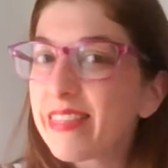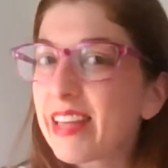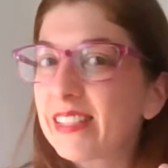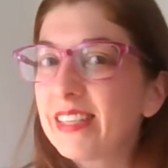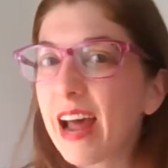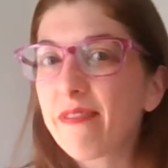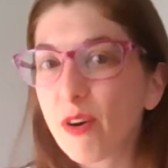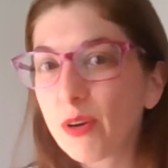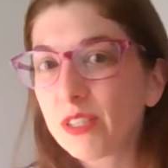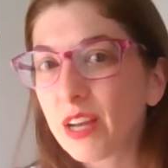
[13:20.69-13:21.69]
that's not
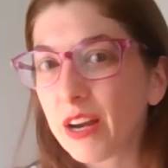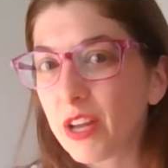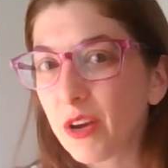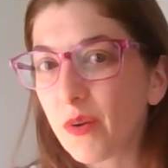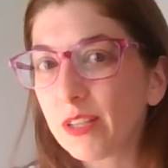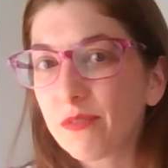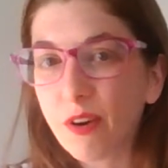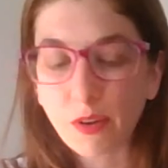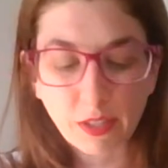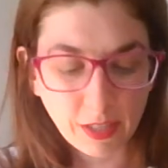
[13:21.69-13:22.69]
focused on you, and it's
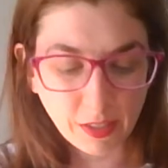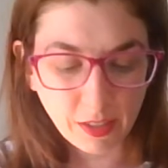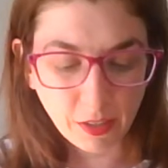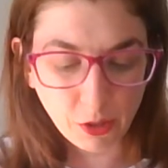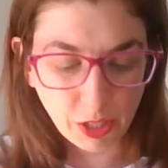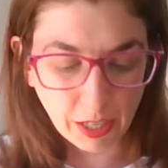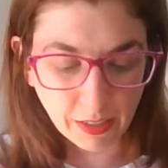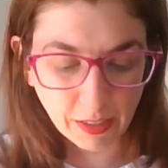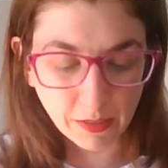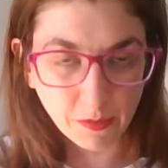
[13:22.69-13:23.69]
focused on
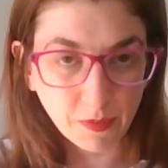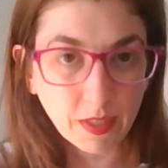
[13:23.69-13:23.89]
solutions.